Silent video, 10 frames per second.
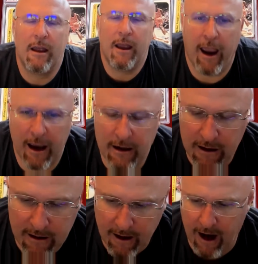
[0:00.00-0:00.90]
And
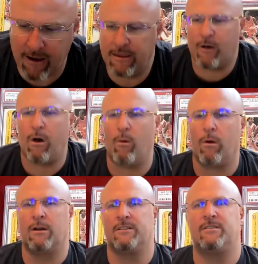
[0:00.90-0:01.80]
I think what we're
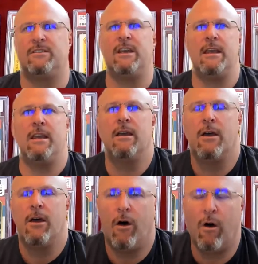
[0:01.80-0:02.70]
going to see
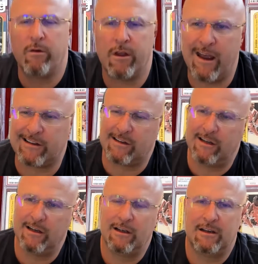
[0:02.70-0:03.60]
over the next
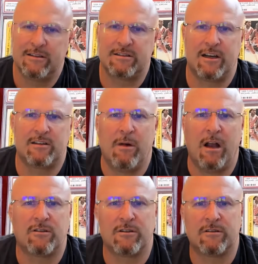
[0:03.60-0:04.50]
6
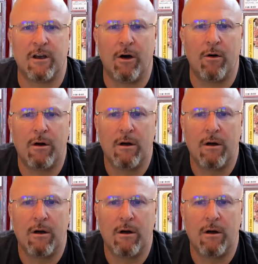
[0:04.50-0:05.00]
months or so